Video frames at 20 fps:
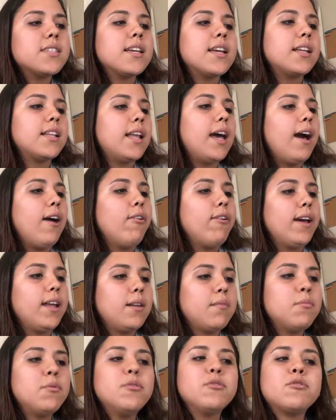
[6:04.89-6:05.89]
and how
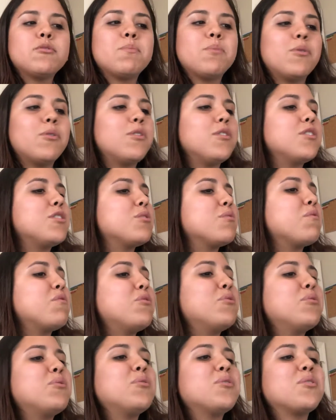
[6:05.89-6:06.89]
animals, sports,
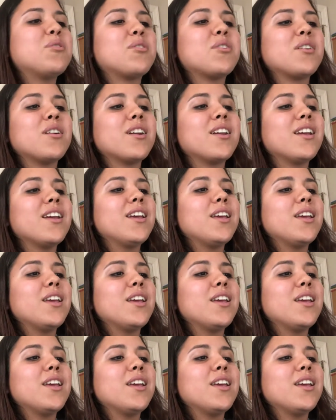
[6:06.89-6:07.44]
food, or